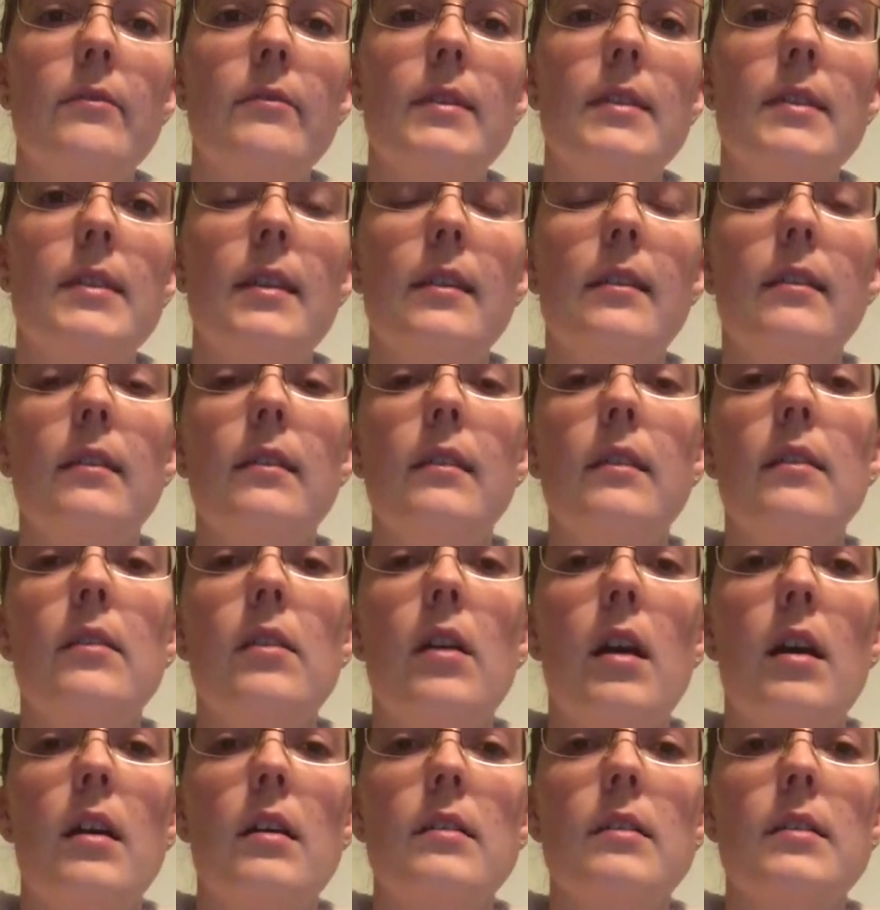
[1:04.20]
with Dignity
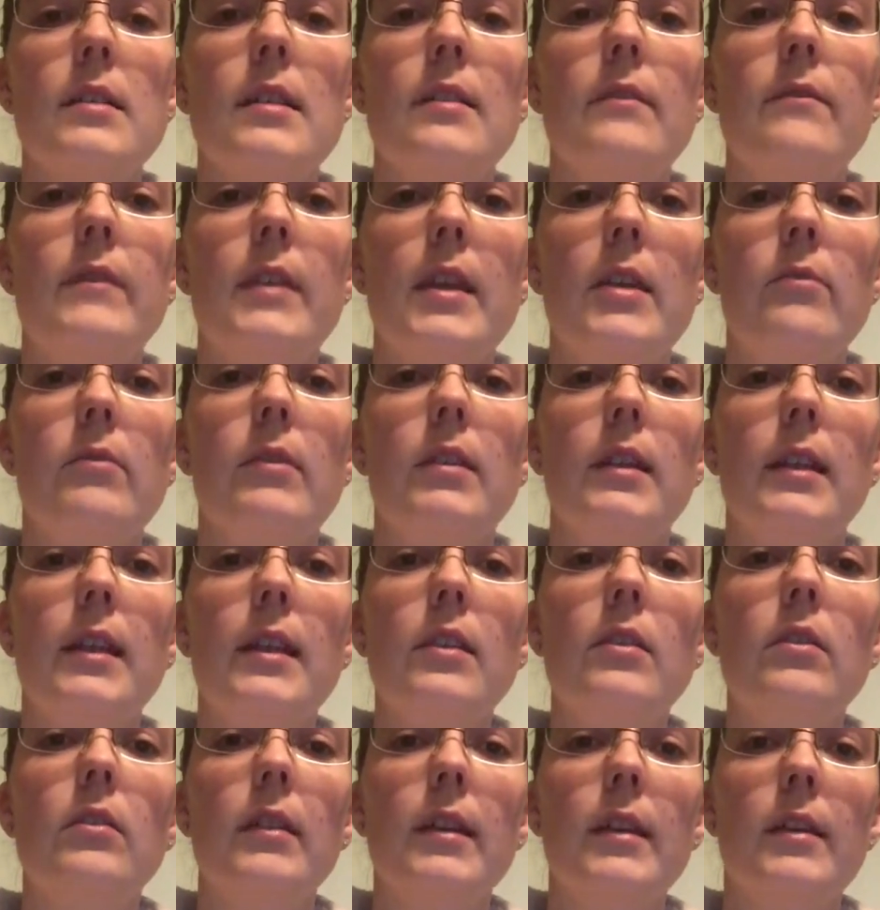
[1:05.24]
laws if they were
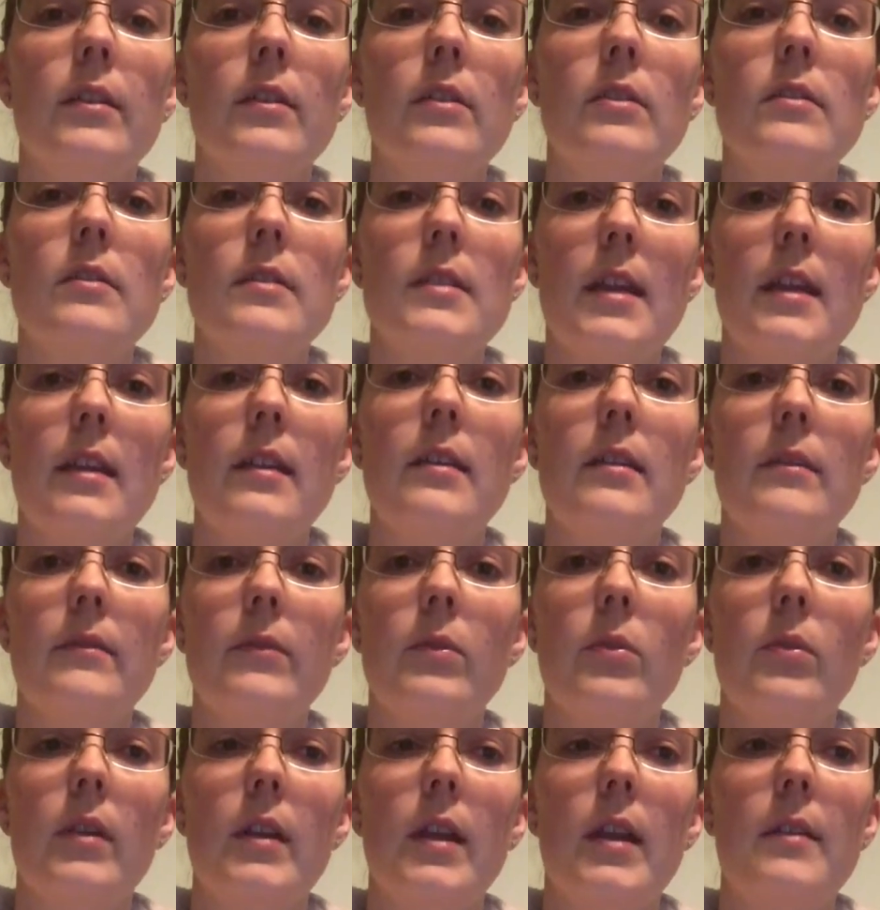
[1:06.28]
legal in her state of
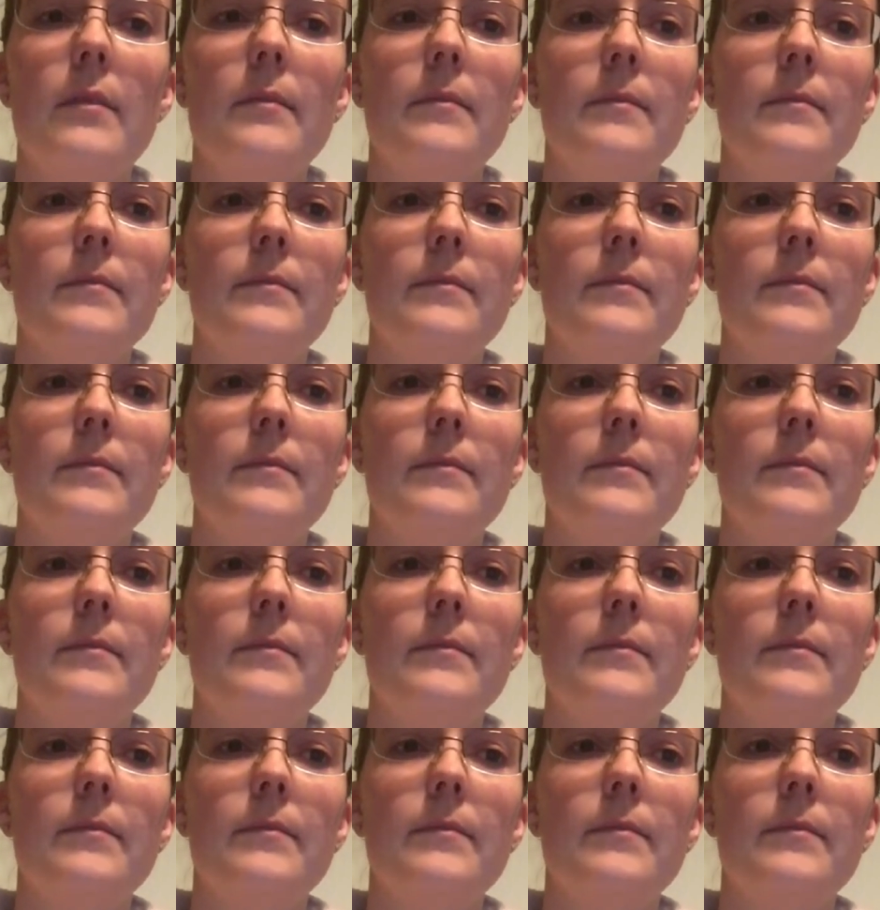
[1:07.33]
Florida.